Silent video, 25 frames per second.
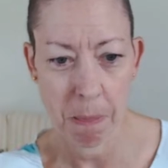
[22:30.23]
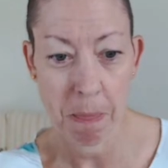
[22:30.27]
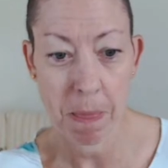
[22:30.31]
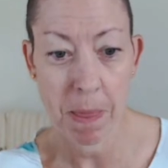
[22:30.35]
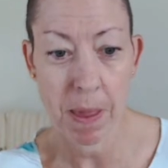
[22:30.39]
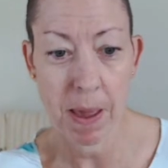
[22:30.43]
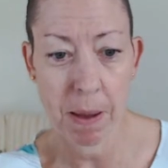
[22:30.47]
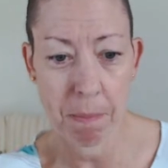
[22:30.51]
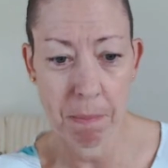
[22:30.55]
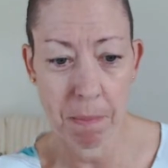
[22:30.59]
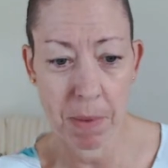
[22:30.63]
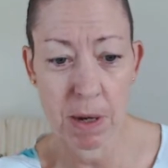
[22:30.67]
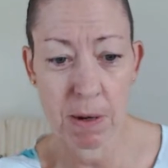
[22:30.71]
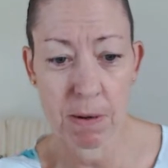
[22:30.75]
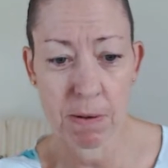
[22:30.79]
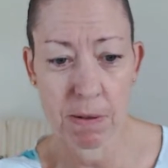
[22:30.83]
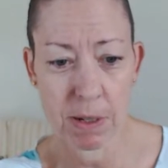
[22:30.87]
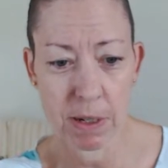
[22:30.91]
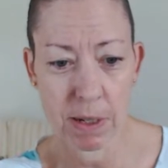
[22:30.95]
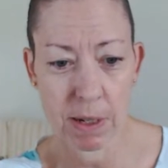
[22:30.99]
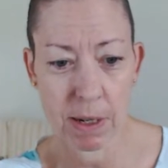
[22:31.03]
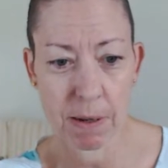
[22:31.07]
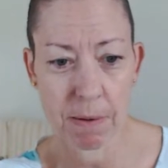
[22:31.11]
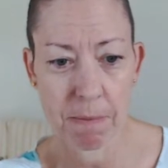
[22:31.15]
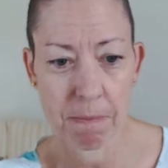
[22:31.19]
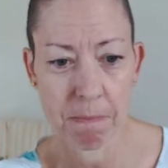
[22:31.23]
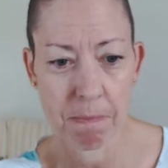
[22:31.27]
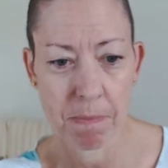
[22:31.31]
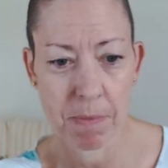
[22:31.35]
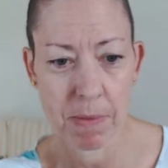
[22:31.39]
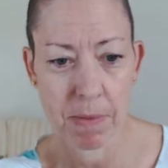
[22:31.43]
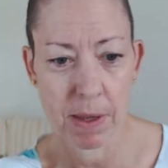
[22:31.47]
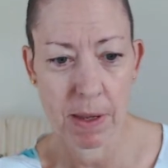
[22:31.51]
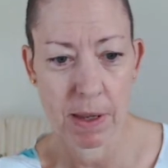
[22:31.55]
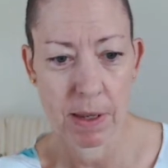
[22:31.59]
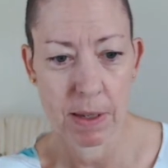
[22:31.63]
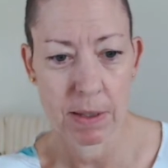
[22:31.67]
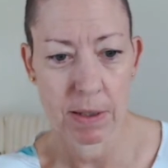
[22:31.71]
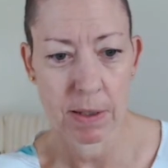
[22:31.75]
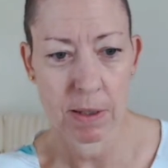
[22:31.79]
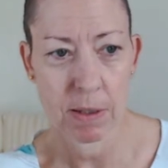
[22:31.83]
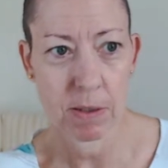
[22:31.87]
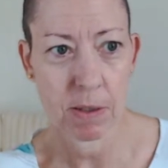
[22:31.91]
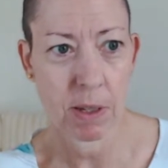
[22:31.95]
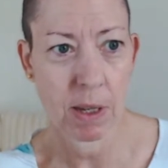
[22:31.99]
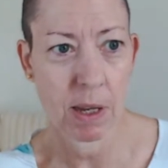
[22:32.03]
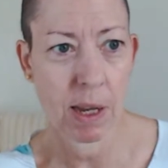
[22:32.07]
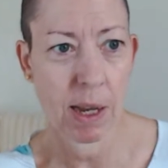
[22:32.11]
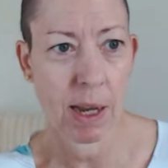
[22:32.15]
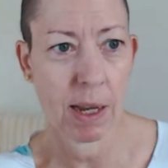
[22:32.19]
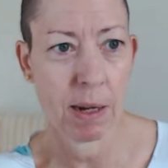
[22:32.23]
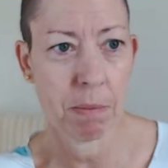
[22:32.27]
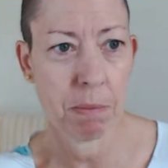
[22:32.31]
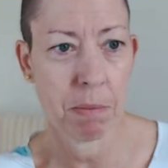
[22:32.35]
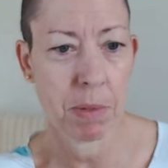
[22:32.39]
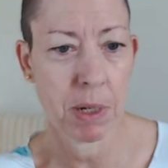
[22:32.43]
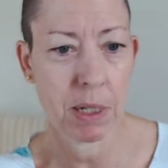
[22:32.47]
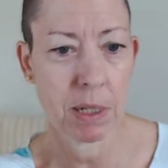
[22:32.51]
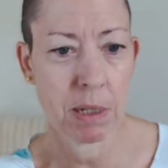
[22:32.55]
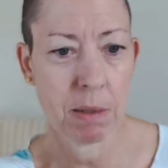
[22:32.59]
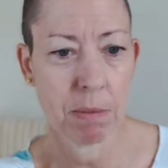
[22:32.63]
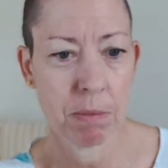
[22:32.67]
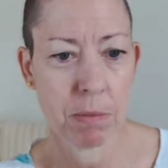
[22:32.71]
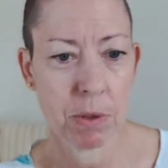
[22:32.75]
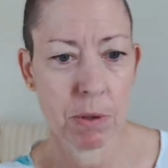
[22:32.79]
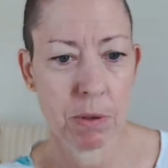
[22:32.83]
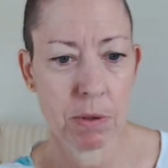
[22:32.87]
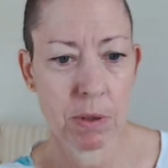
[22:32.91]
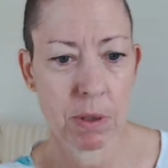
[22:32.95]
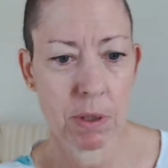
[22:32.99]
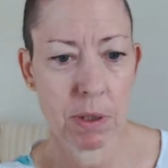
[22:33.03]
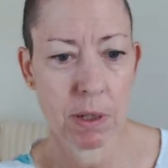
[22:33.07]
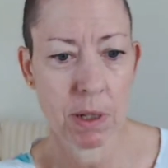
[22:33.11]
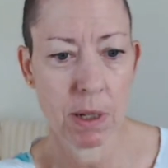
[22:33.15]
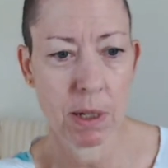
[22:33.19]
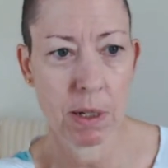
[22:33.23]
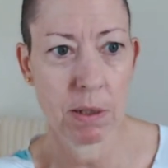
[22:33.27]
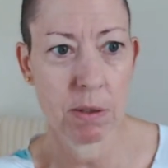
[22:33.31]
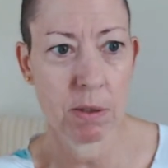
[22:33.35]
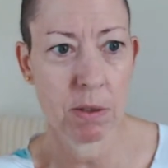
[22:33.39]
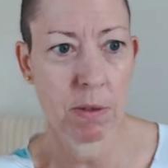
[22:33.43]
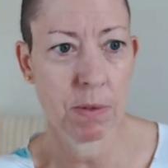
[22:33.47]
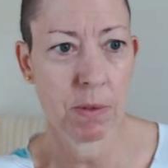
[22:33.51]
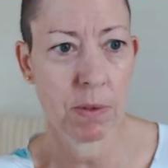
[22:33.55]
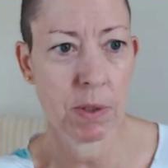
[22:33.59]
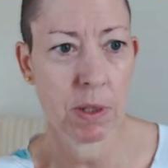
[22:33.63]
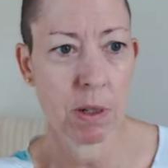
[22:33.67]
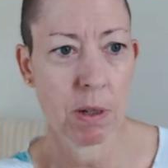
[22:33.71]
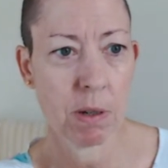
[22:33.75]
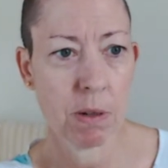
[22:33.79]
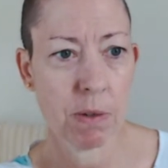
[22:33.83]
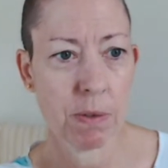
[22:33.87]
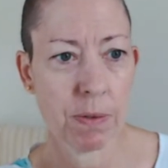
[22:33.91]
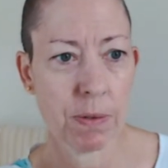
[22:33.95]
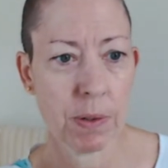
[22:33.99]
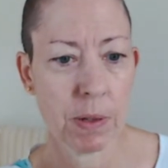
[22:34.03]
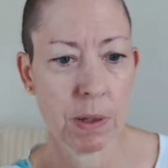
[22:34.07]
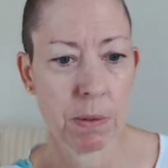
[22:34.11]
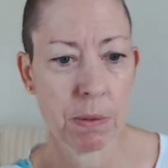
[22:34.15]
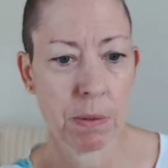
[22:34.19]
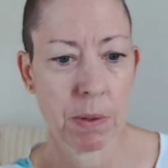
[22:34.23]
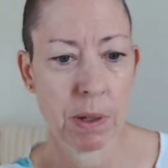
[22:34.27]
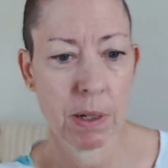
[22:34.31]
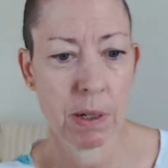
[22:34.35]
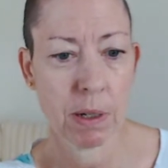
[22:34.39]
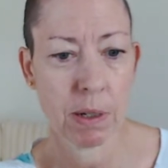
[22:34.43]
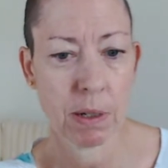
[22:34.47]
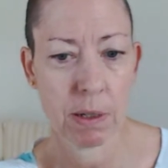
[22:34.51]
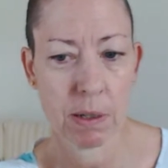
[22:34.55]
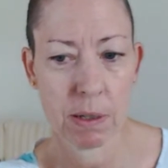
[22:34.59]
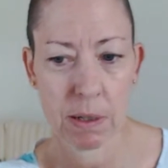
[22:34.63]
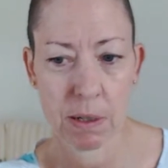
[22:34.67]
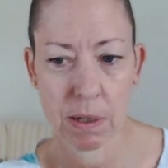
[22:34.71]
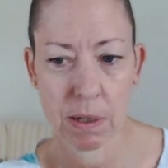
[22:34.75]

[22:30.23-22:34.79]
Yeah, Moda. So it's like handmade in Malta, and it's obviously got a following.